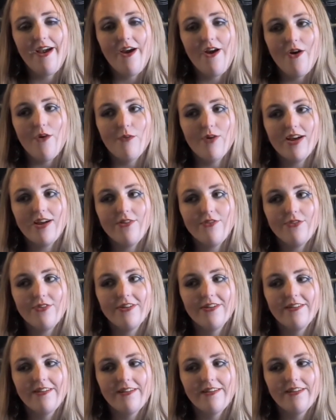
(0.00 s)
well,
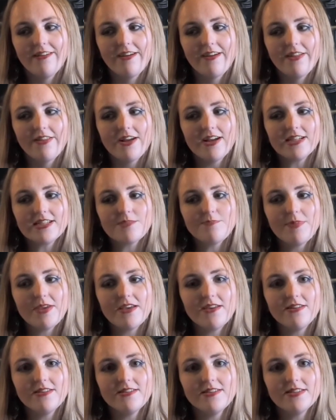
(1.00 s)
that's
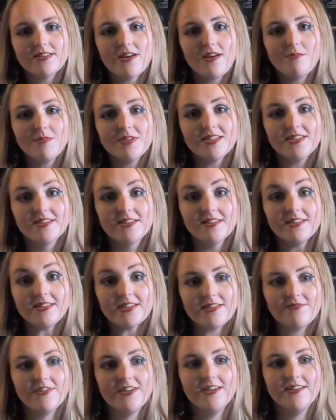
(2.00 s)
because I'm a
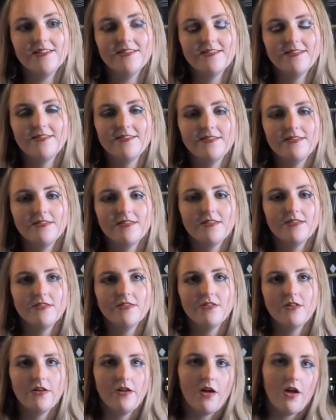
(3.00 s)
stutterer.
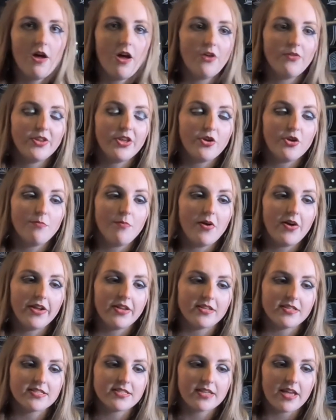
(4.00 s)
Only on a
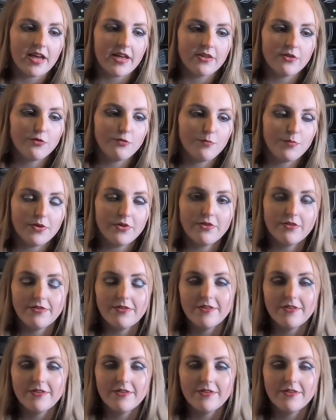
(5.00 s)
minor scale, but